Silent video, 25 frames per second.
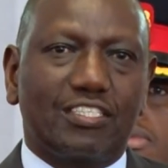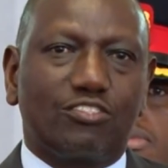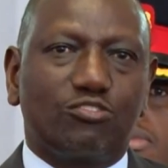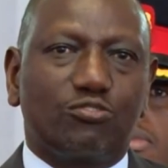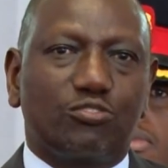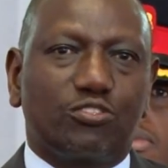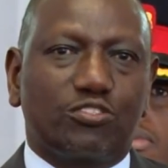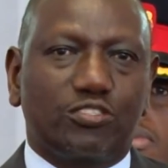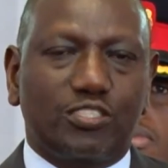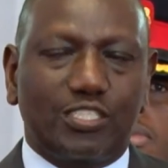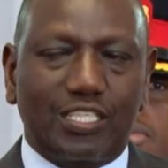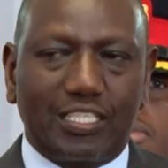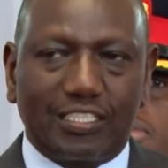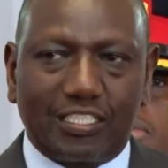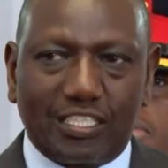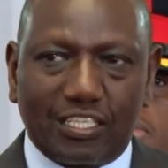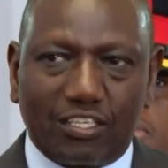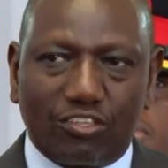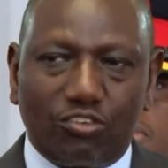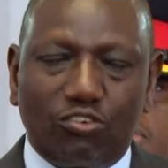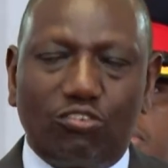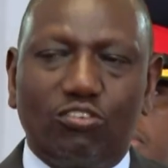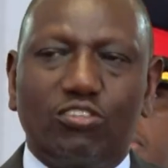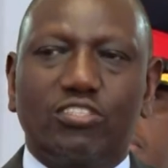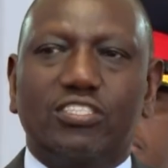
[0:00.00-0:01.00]
to the
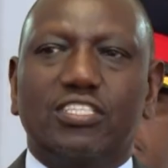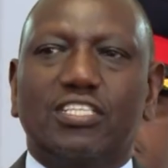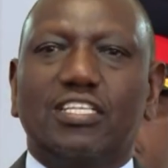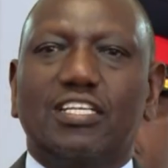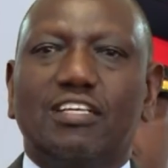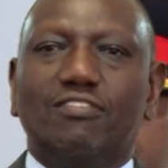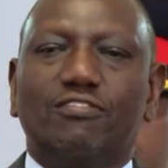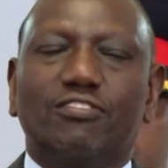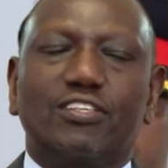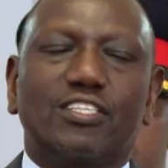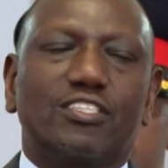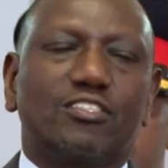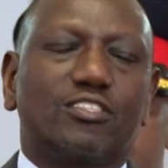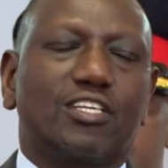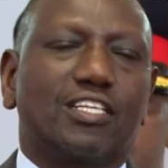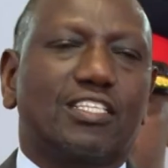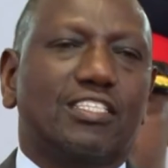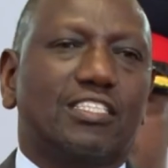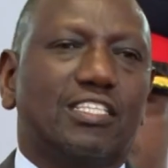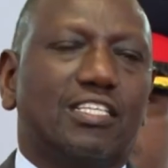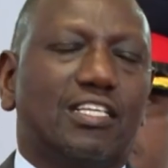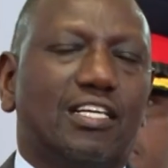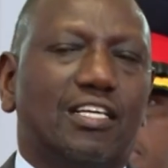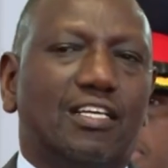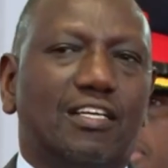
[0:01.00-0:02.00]
technology
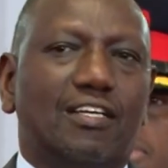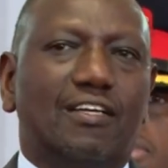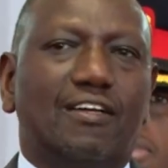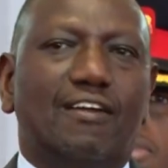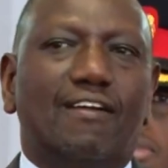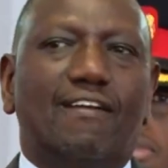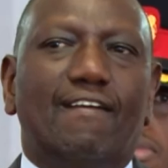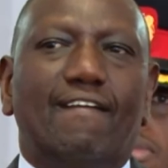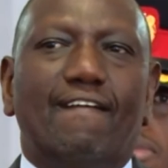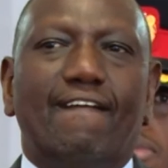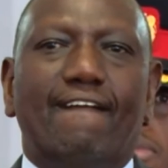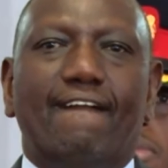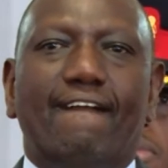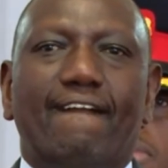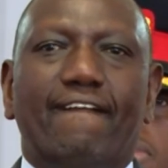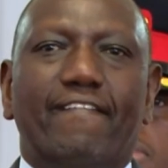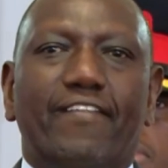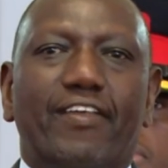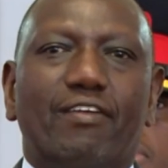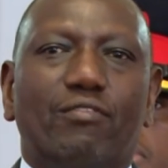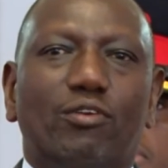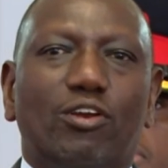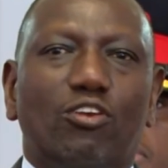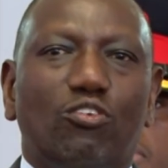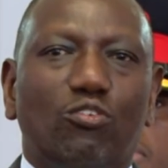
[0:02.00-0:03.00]
infrastructure.
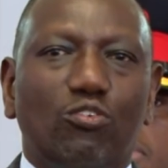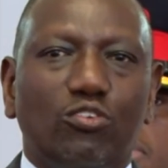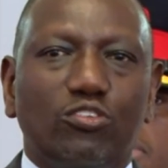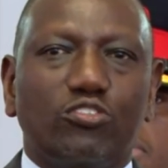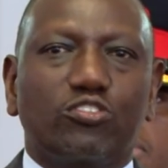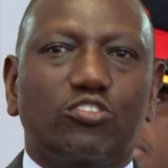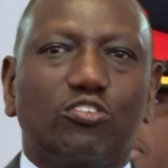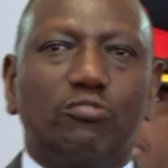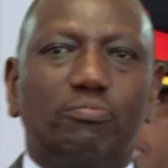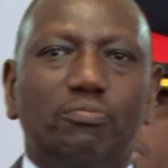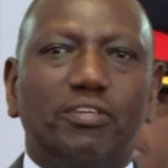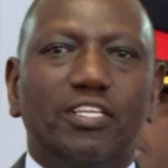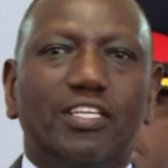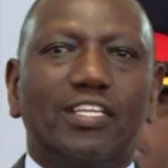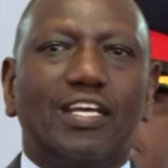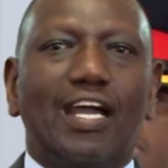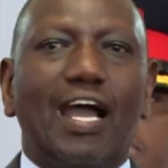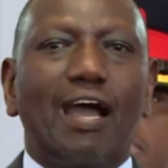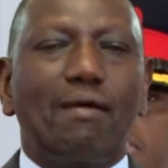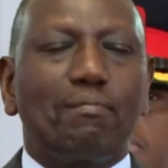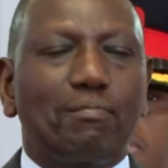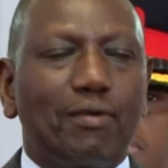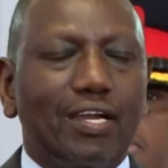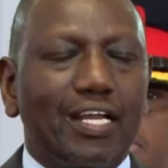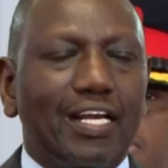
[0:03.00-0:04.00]
There will also be the
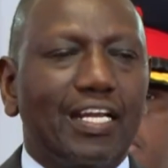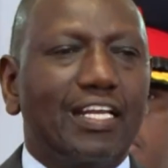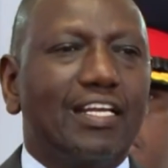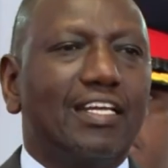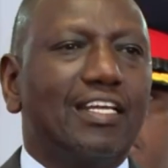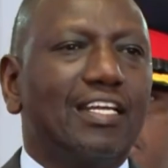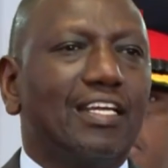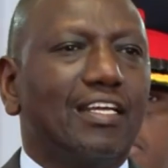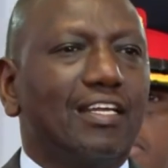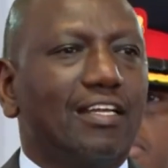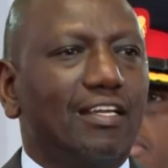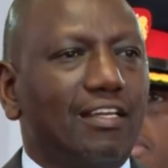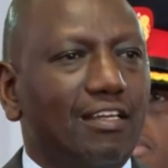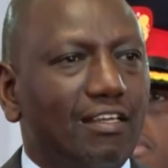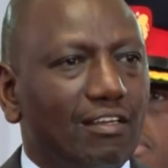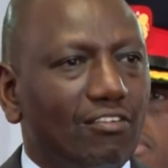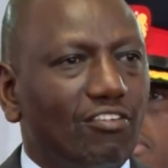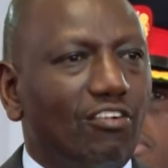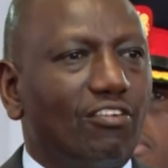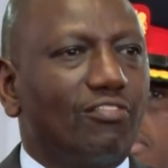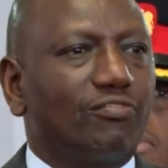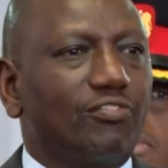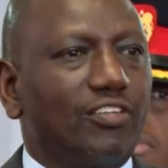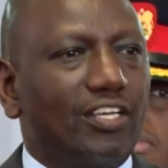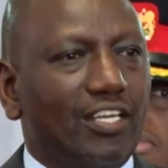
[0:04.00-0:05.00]
upgrading
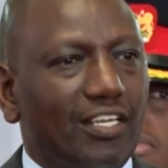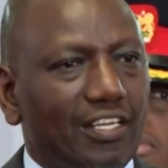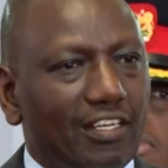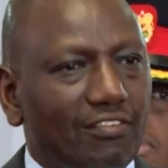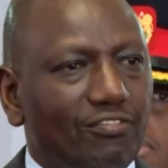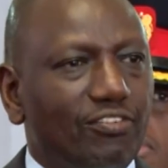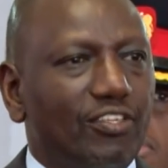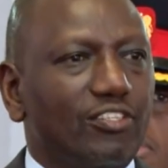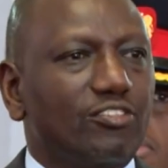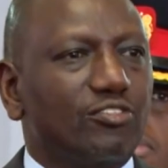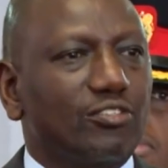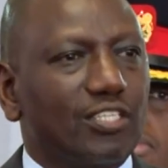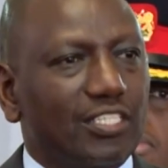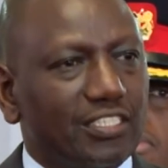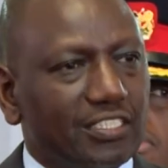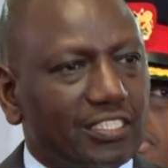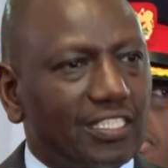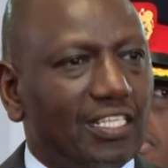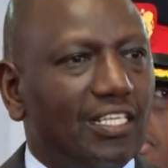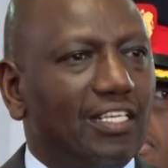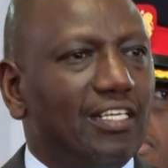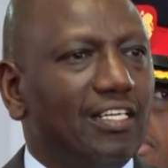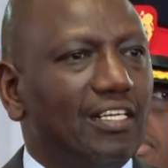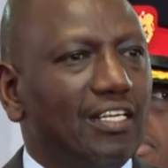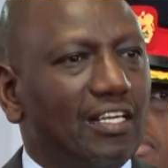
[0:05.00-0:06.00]
of the
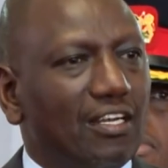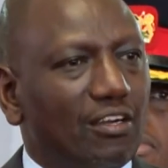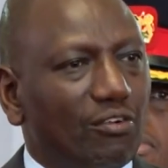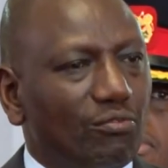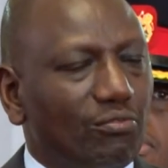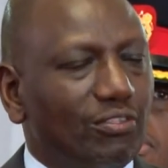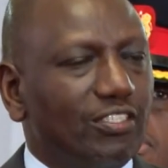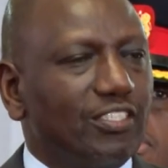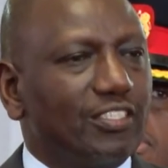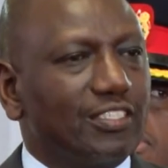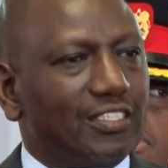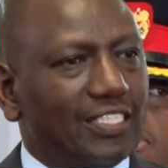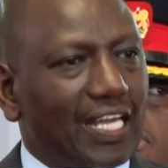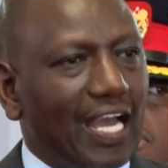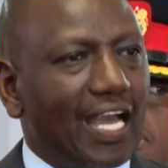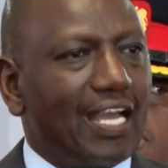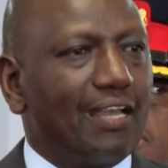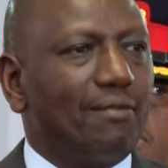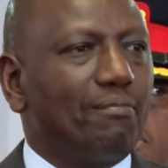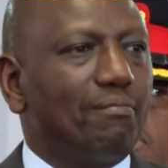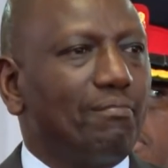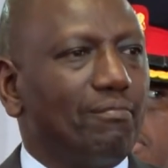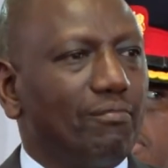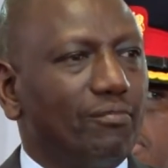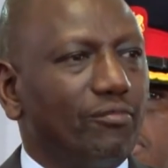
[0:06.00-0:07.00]
infrastructure with the
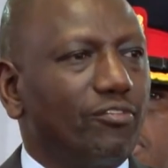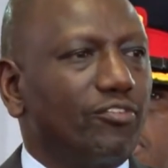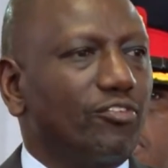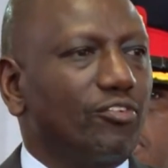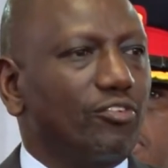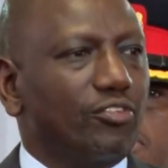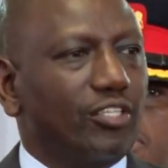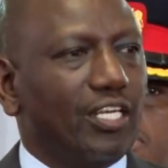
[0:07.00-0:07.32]
time, so